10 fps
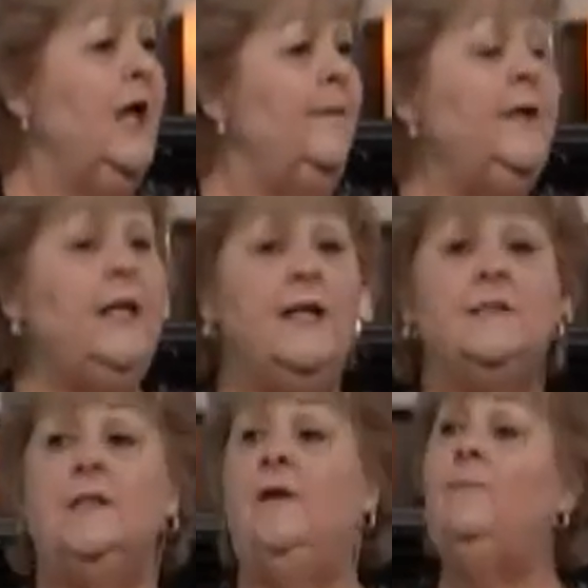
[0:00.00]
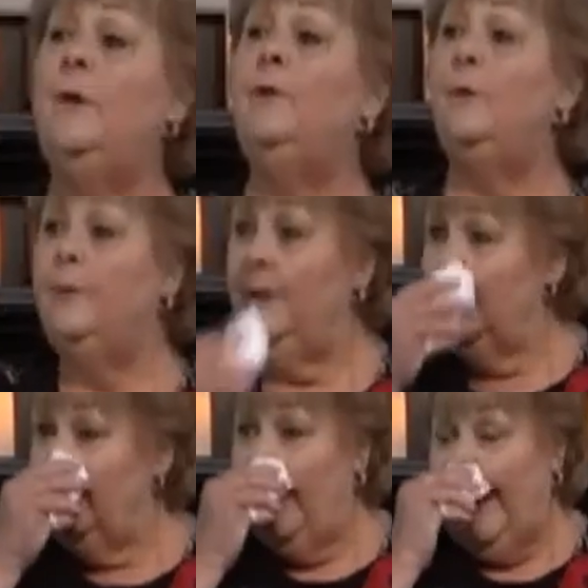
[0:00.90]
Because if we were really
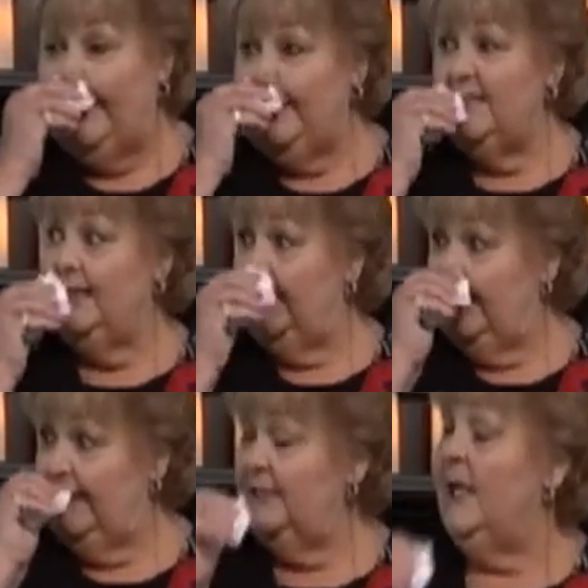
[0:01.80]
practicing this